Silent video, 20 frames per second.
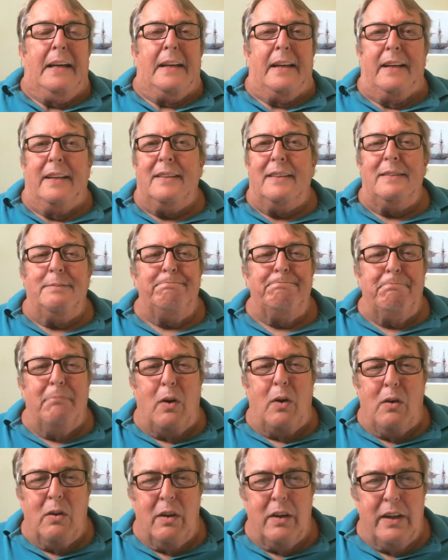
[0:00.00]
Good
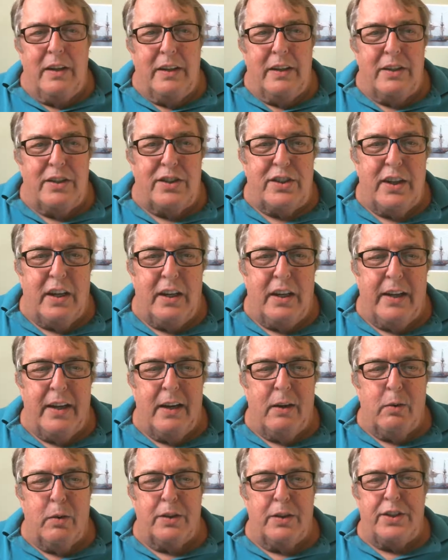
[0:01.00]
morning, Chillie
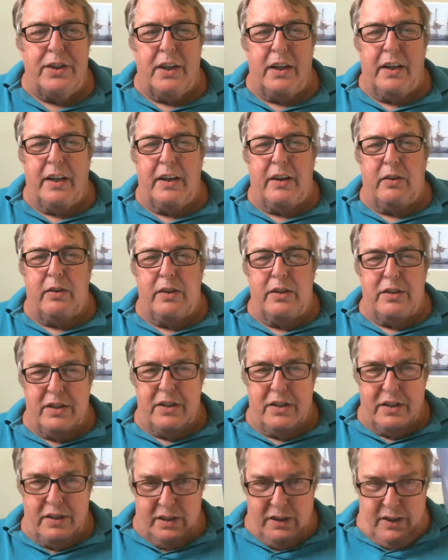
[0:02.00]
here with Chillie
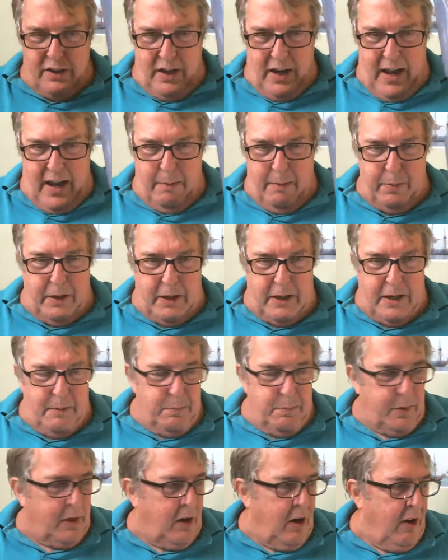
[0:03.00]
Cruises. Happy cup
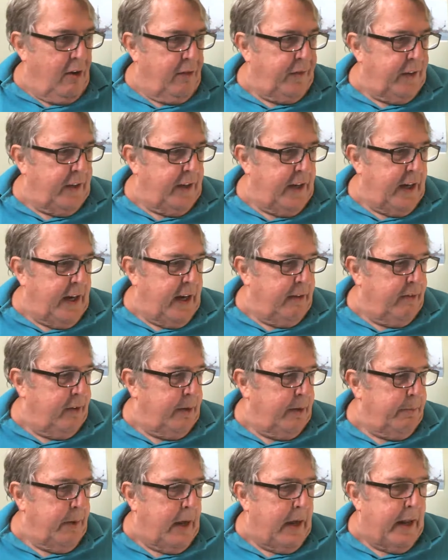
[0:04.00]
of coffee to
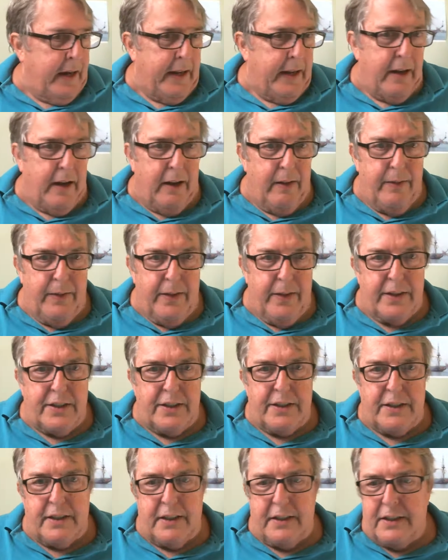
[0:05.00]
everybody on
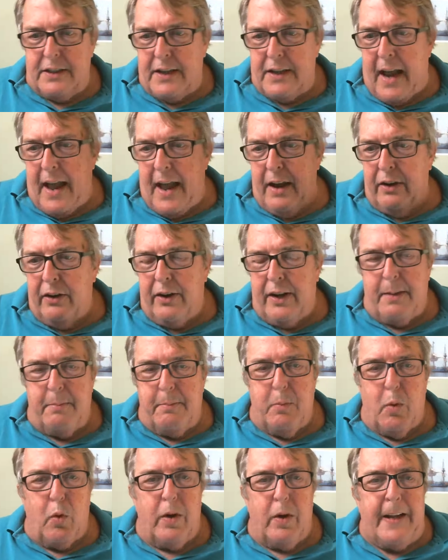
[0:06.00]
this Saturday
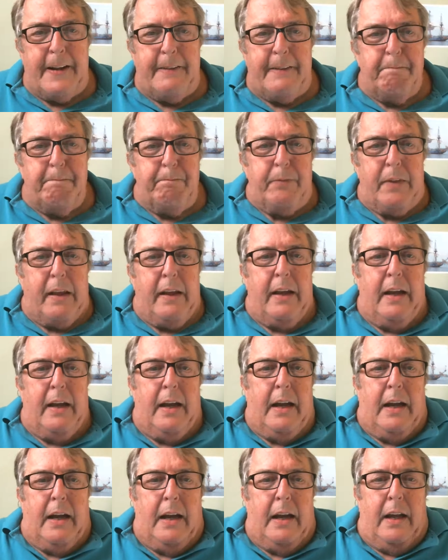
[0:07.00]
morning,
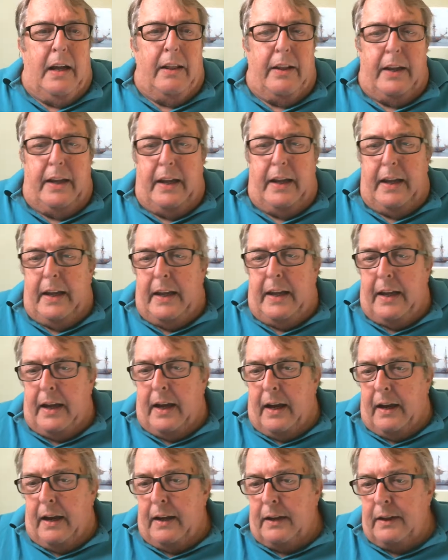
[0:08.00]
the
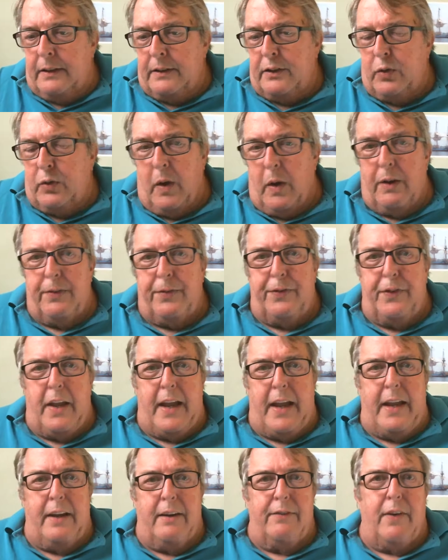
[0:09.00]
12th day
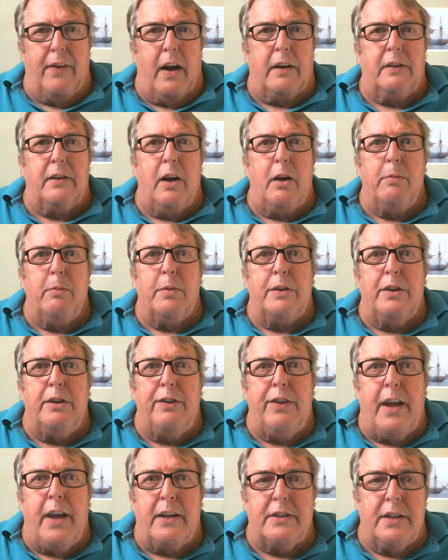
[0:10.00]
of October
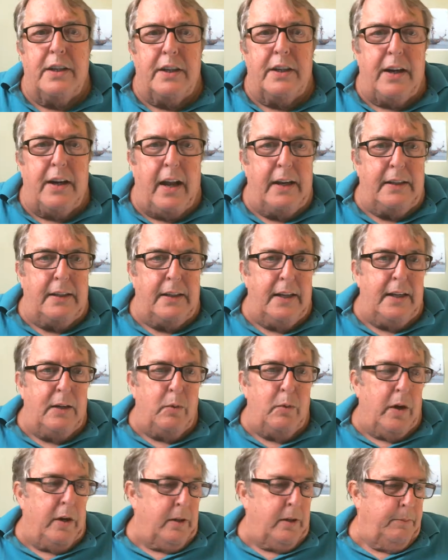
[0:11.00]
2019.
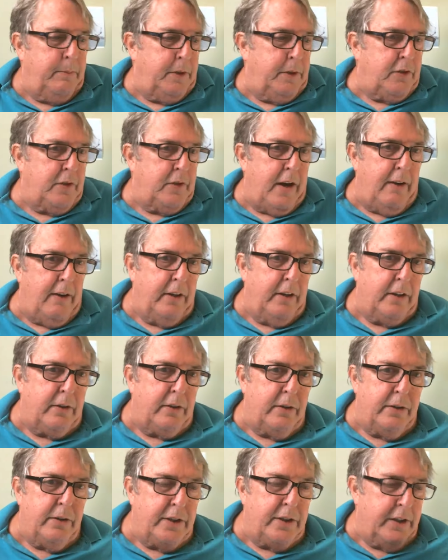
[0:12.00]
Welcome to Travel and
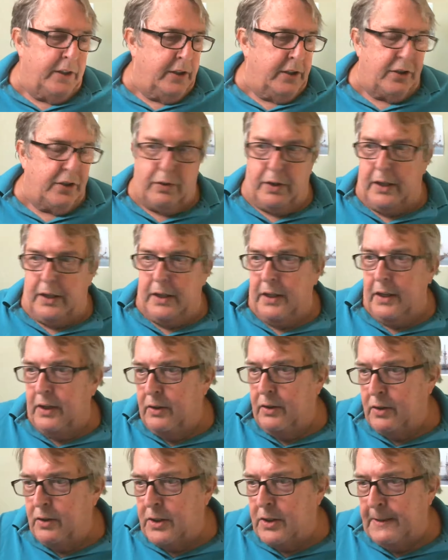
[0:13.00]
Cruise Industry
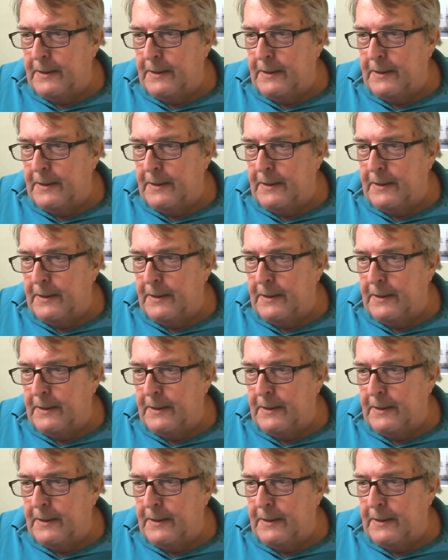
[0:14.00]
News.